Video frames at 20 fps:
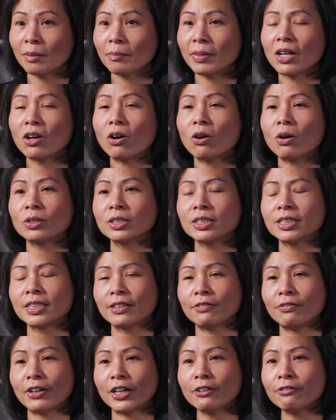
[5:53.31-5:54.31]
because
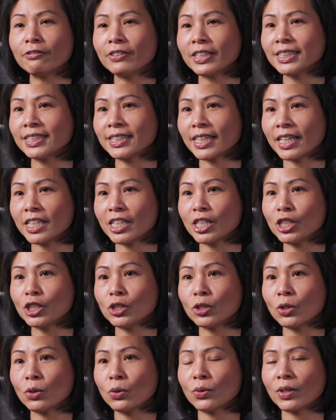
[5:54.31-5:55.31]
the very first study
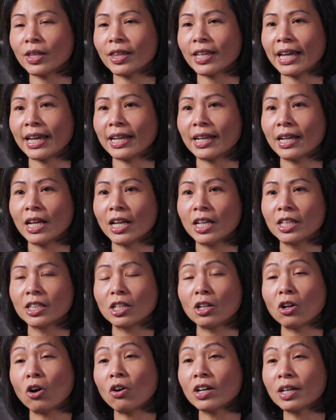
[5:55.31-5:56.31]
showed that
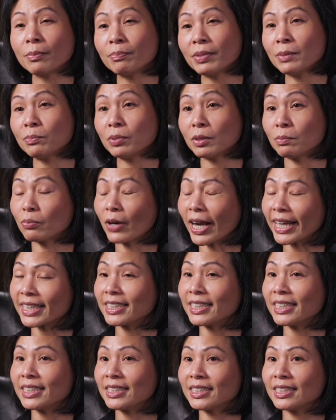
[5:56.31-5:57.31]
the longer people
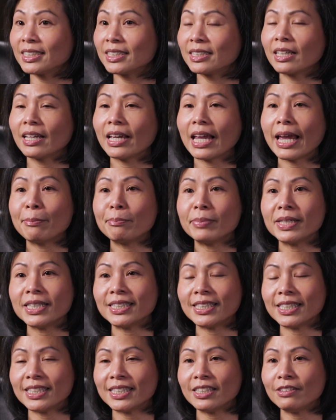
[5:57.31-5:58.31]
practice
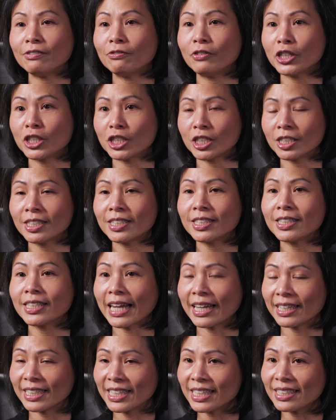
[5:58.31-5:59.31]
MBCT vision
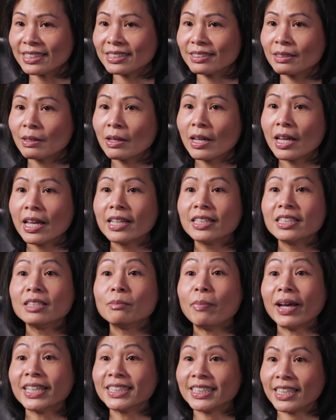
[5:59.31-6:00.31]
techniques, the
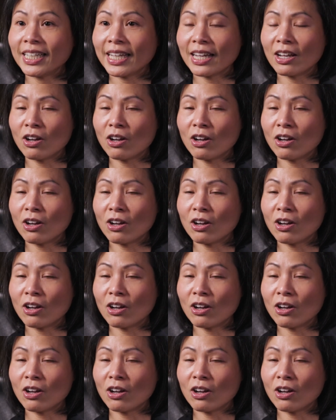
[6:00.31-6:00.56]
better they